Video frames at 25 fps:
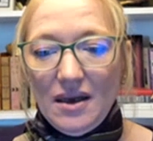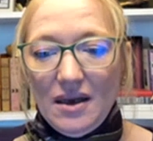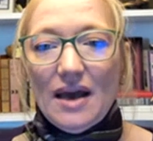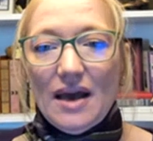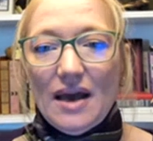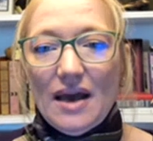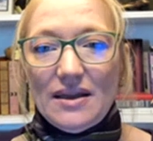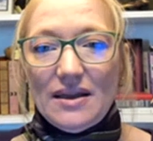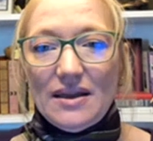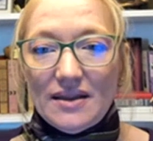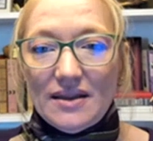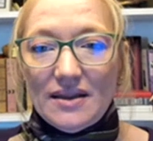
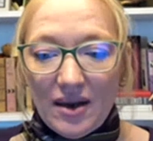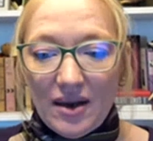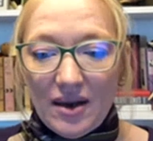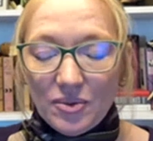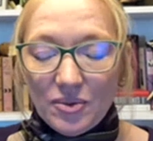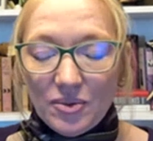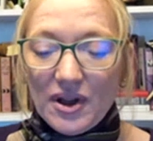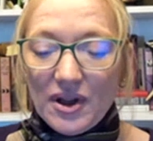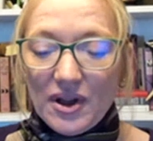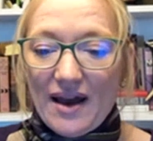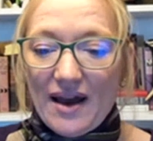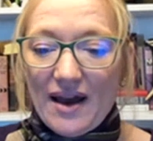I think they
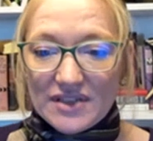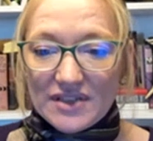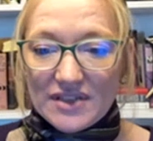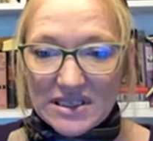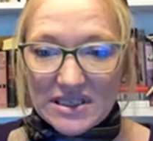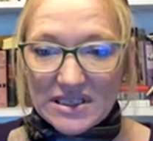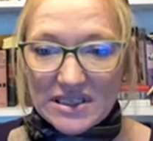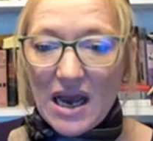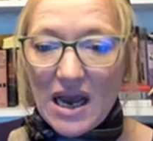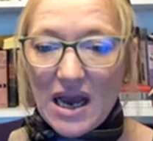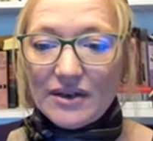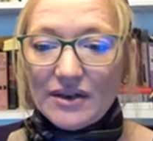will have
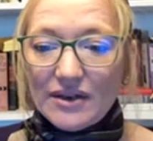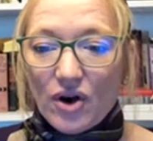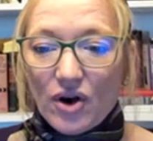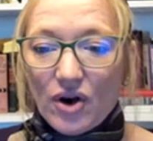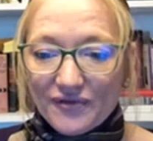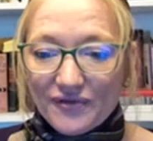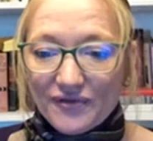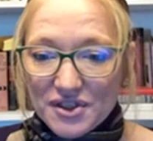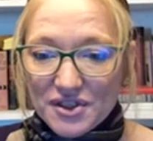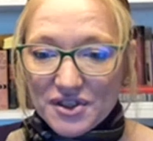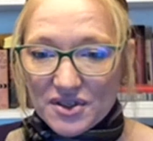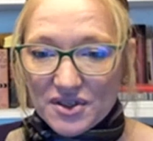assigned
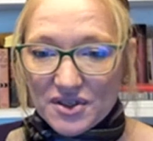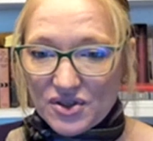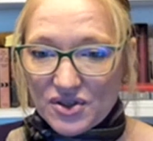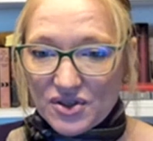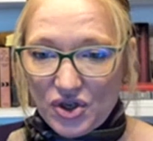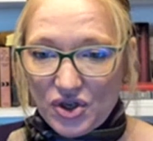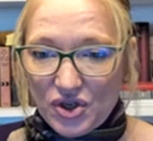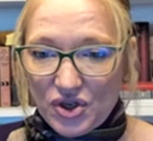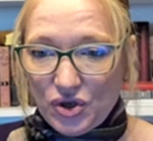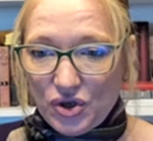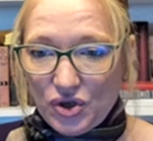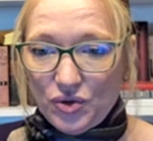offices
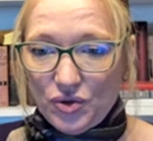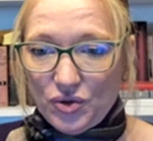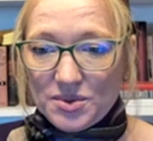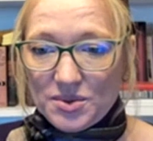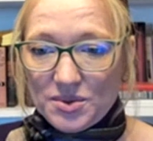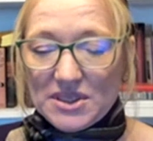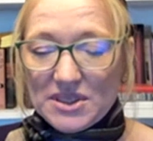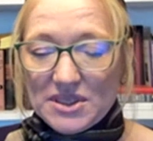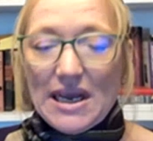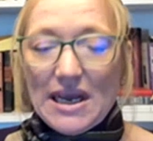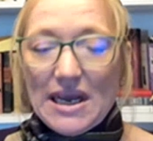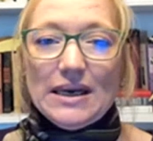and
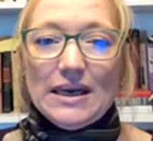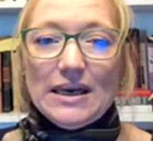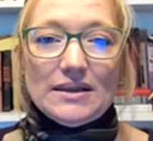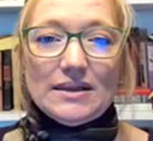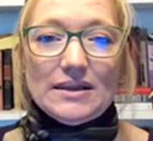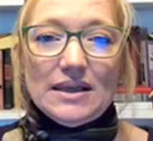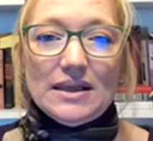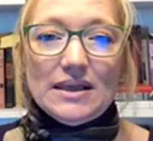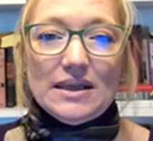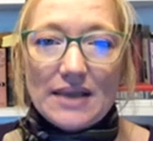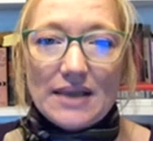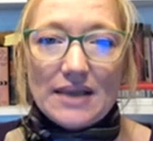cubes. And I
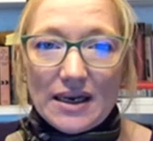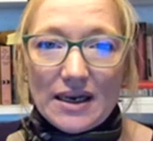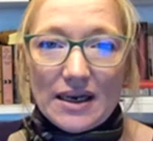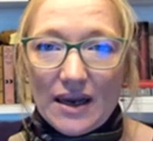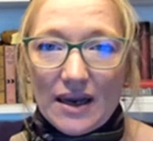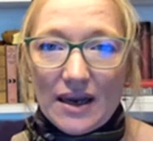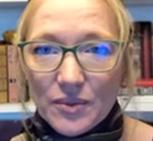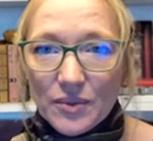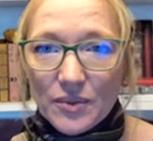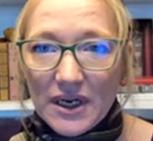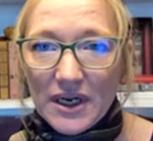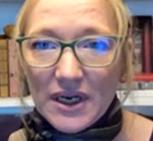think that
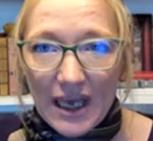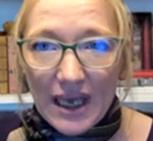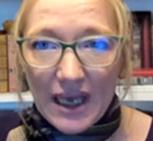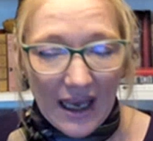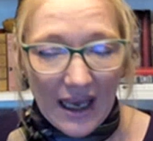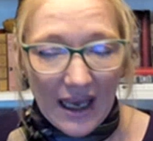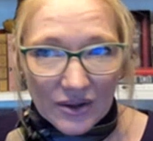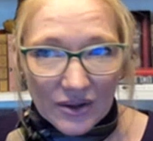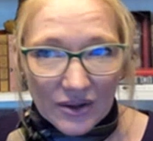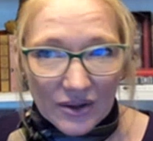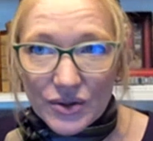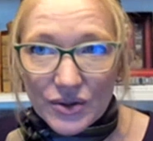everyone
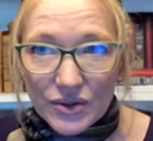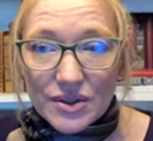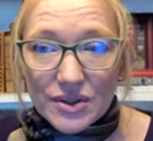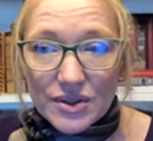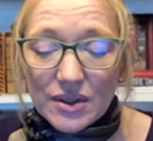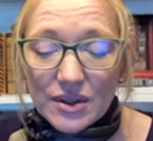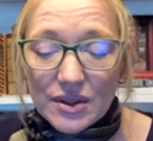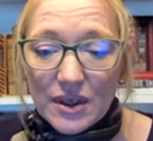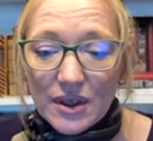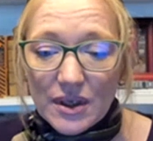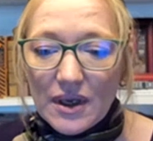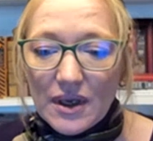
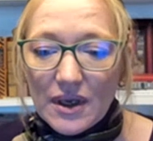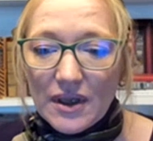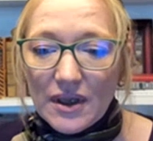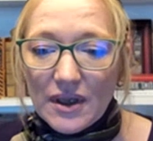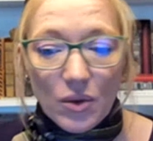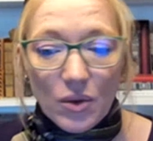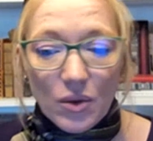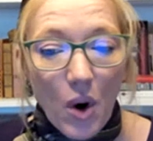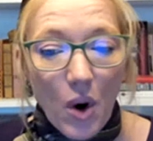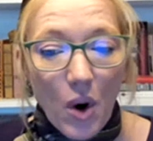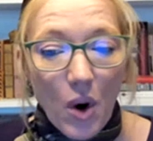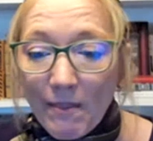else,
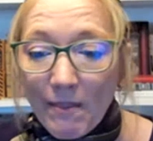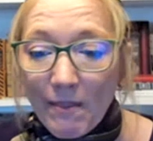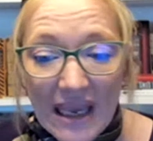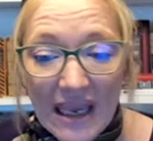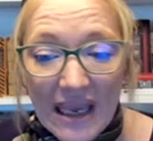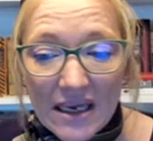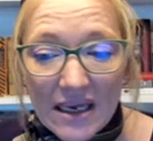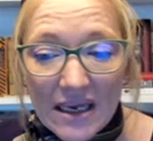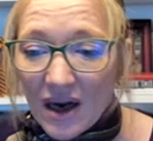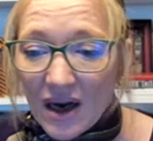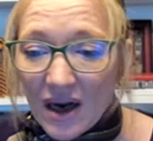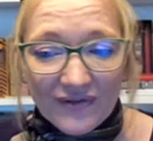there won't
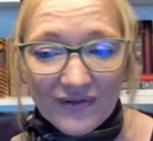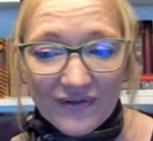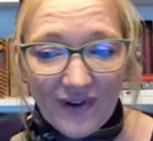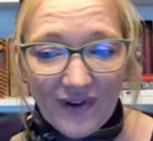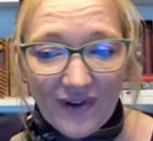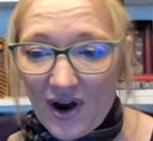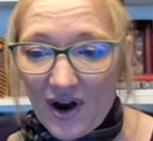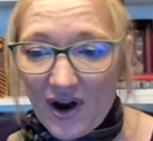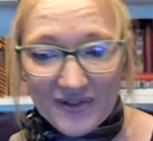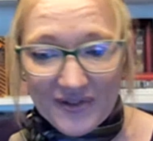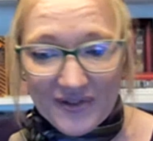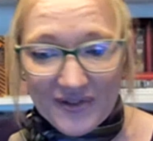be enough
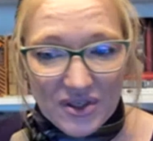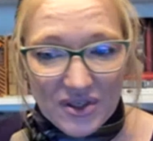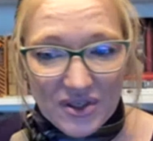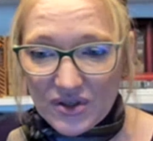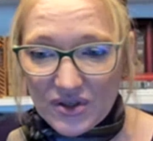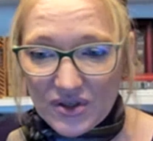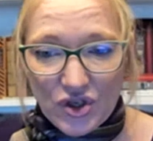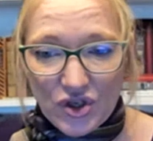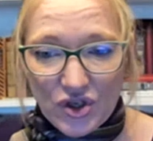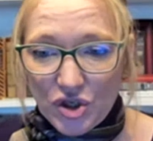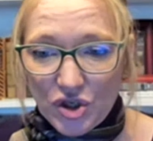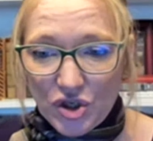offices
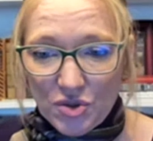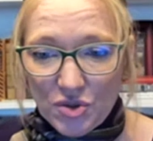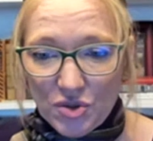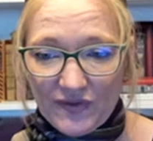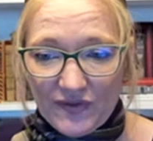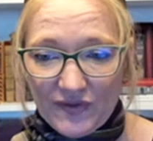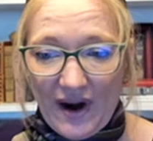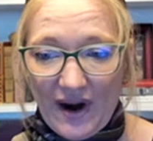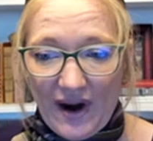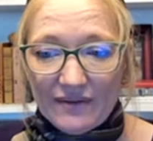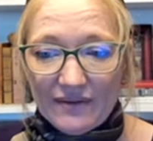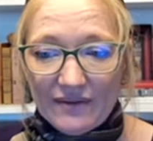and cubes
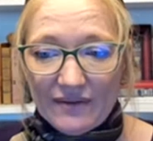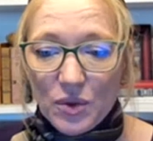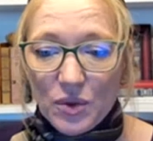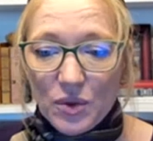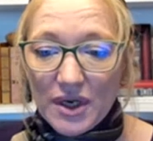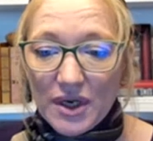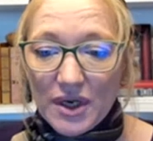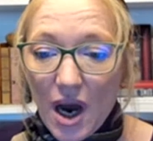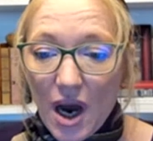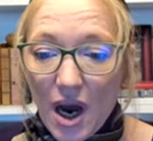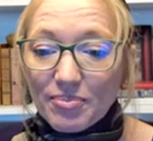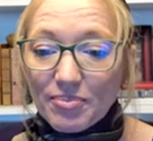for
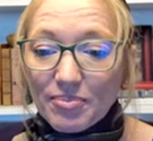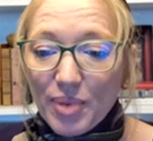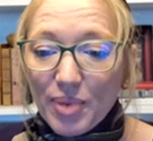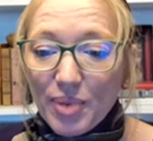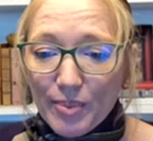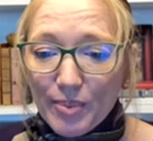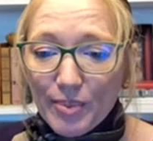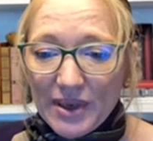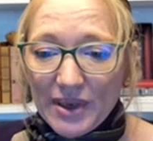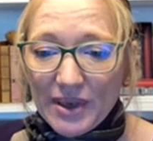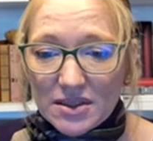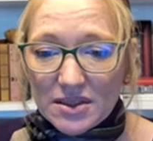everyone, on
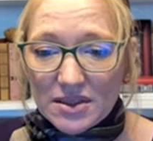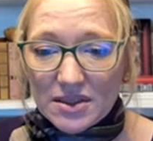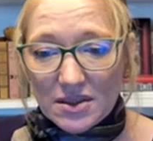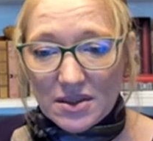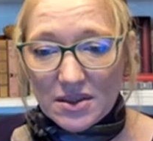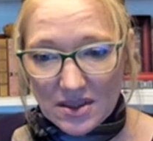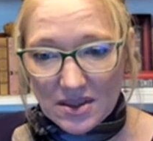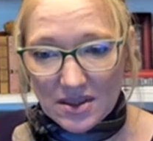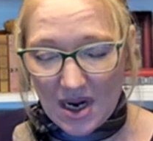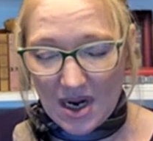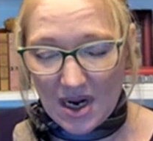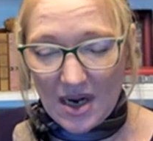purpose,
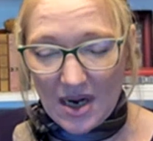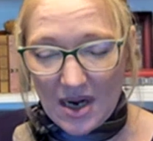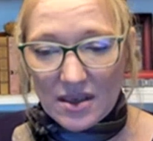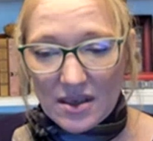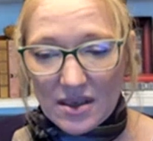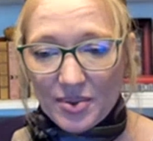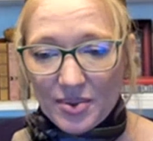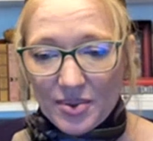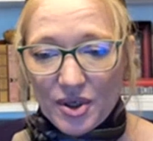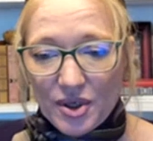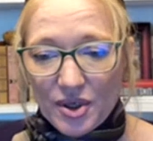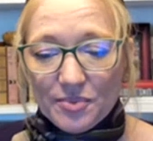designed
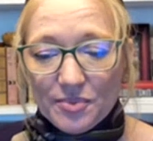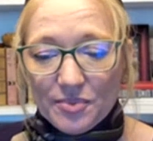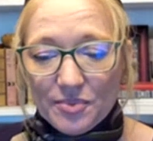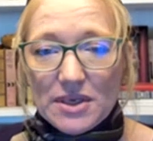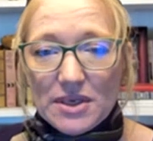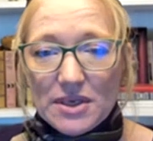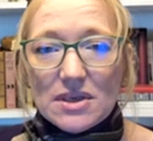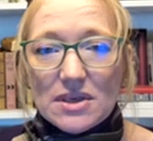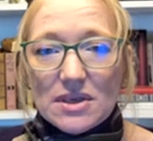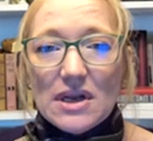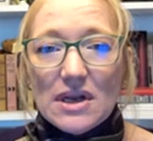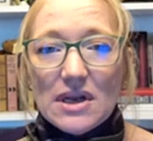on
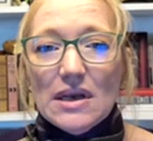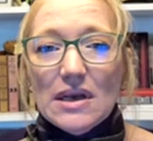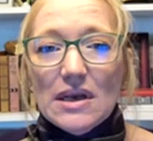purpose.